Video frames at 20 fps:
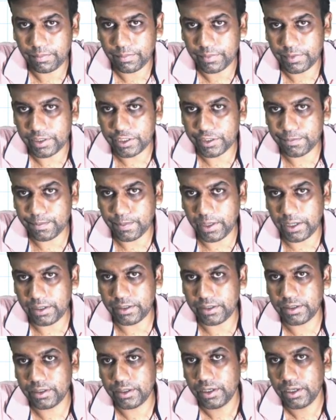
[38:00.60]
this part,
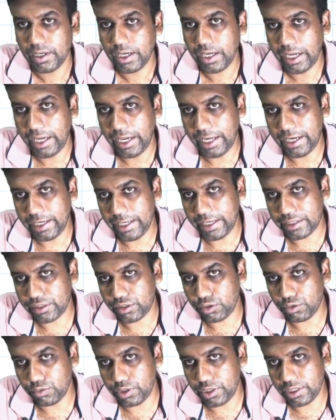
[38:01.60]
and
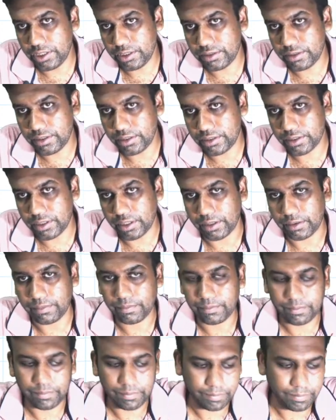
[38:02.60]
x2t is this thing.
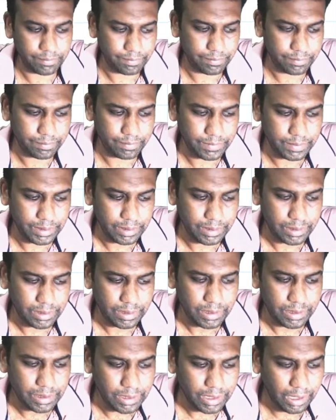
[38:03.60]

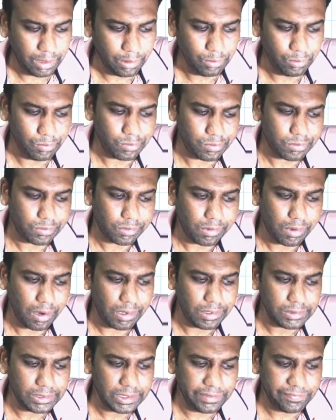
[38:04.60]
Now
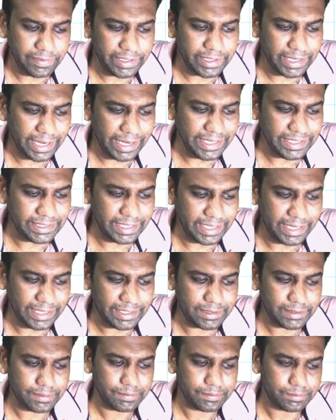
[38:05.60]
if I write that,
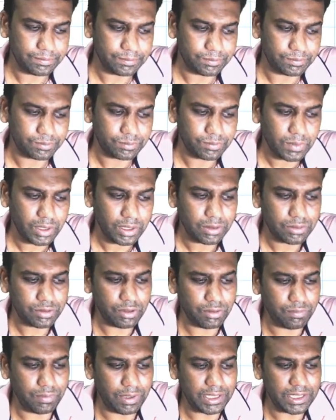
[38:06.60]

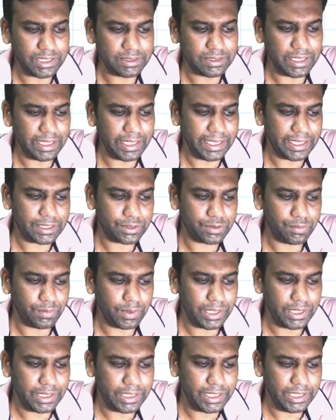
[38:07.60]
so what is the
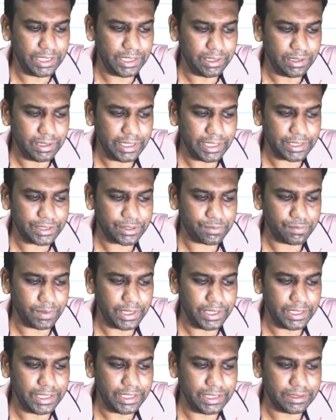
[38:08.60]
x1t?
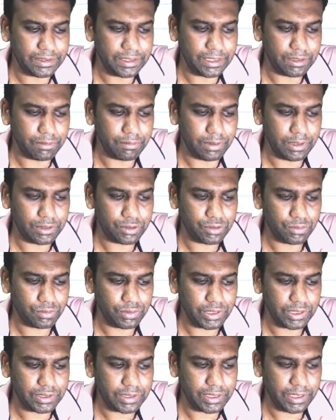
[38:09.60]
x1t is equals to
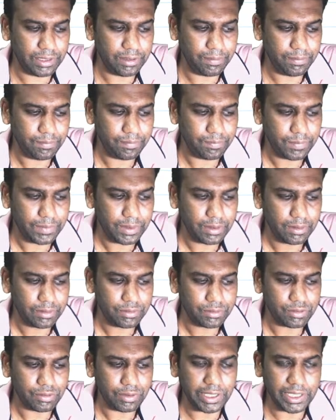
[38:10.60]
this thing.
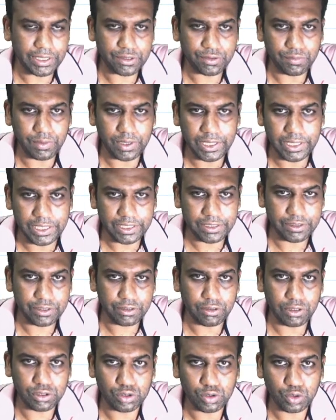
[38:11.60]
So x1t is
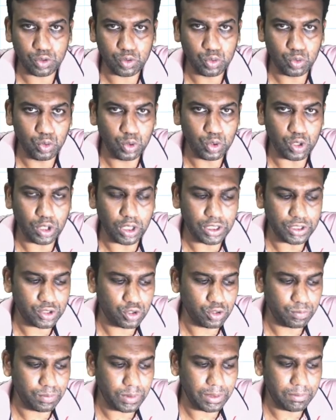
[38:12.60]
equals to 2 cos
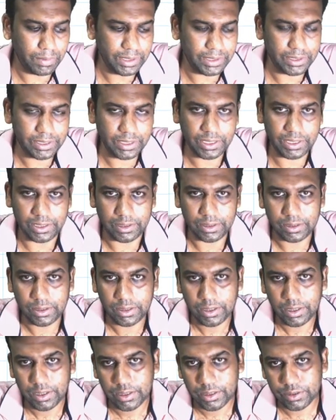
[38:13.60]
2 pi by 3.
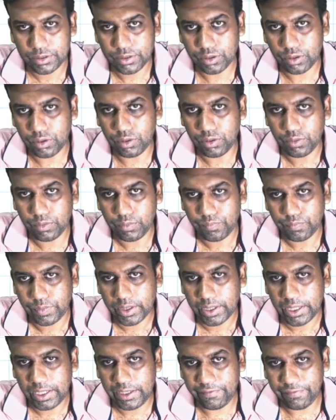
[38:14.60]
So
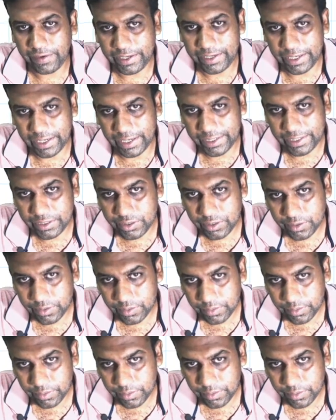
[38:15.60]
if I write